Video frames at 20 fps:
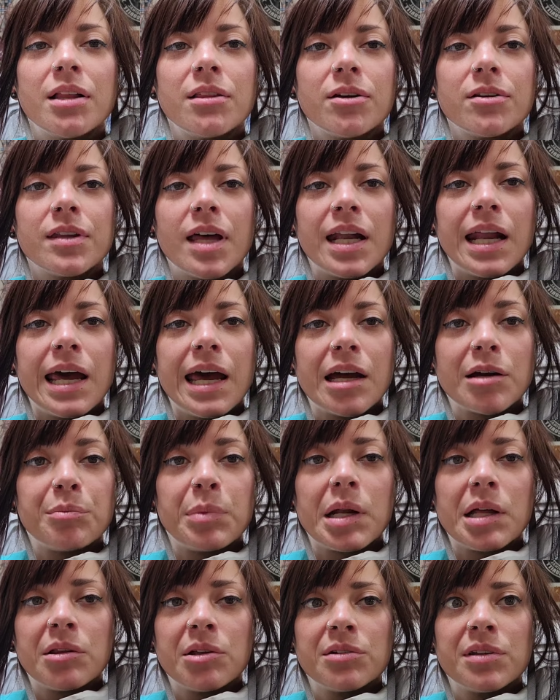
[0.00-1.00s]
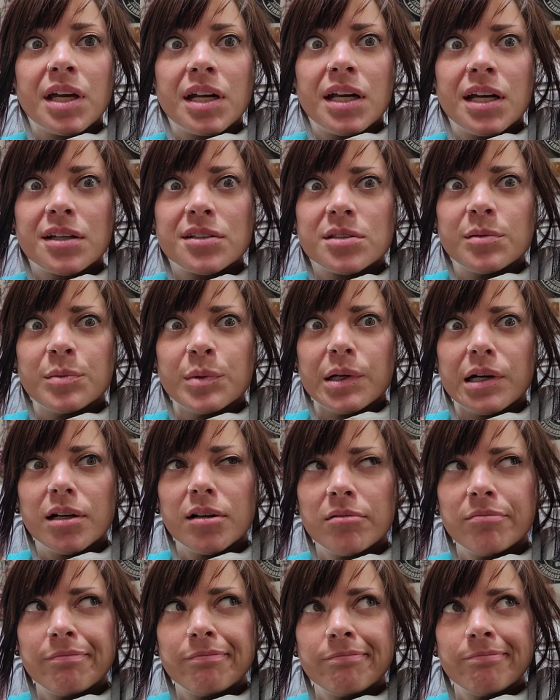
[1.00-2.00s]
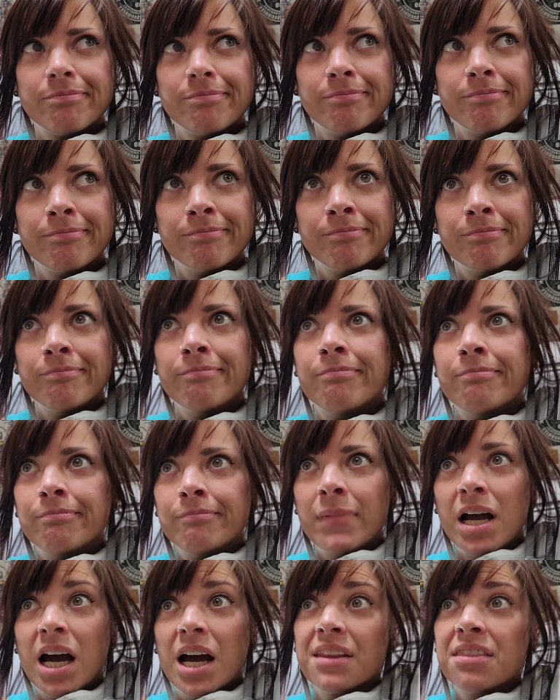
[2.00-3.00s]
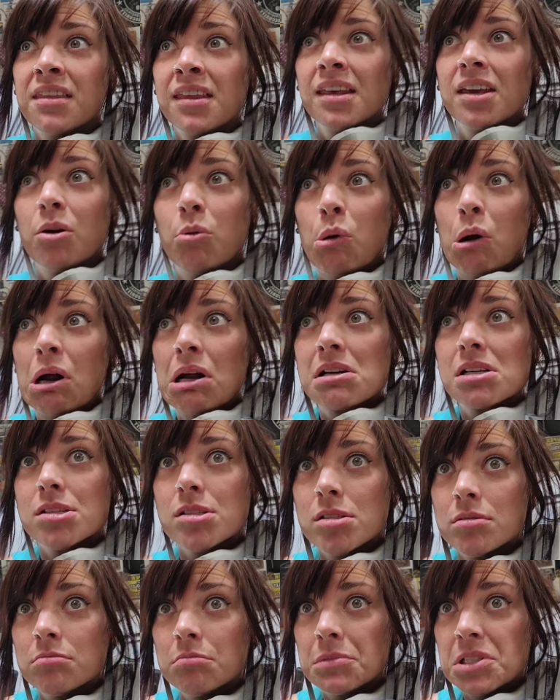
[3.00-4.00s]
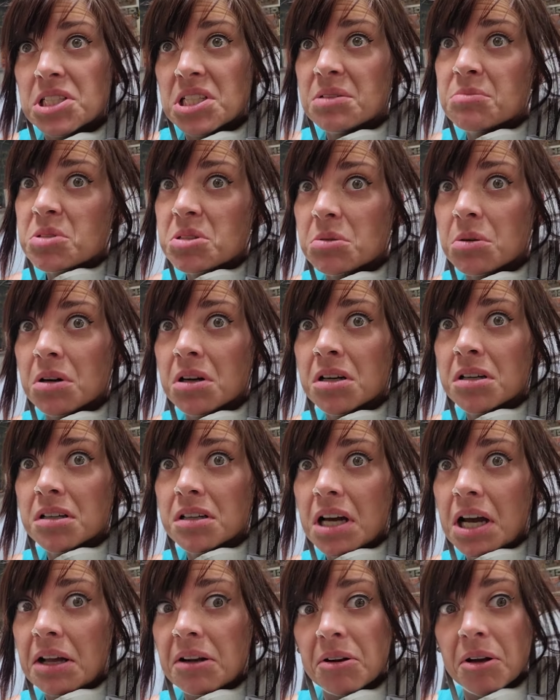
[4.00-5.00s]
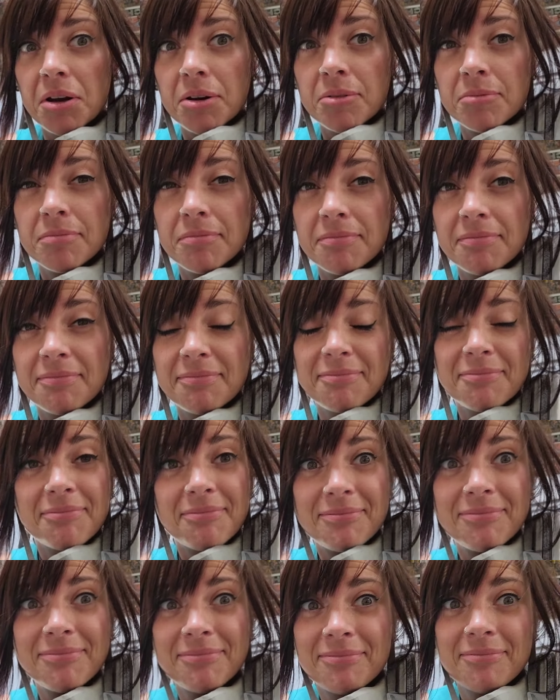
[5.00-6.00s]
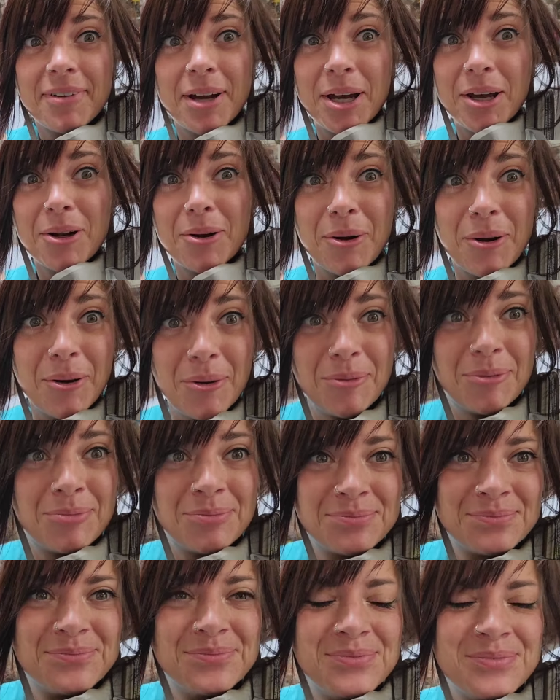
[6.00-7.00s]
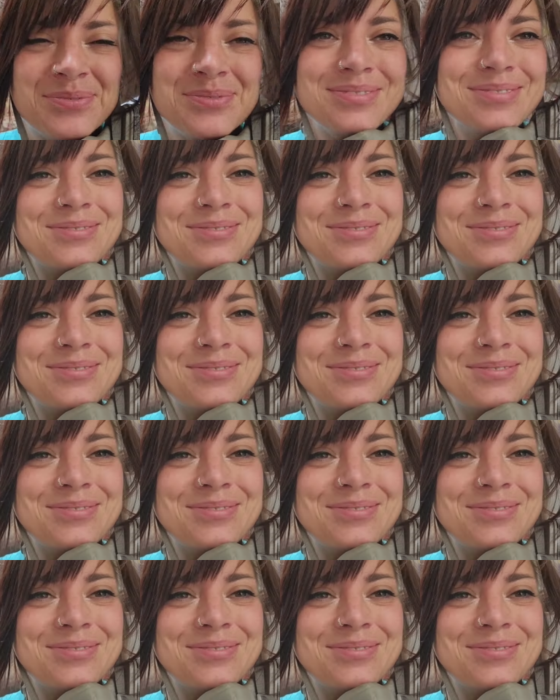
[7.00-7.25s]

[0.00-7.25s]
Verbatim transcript: learned that hack, but I learned that hack somewhere. I think it works. Seems to work. I don't know. I don't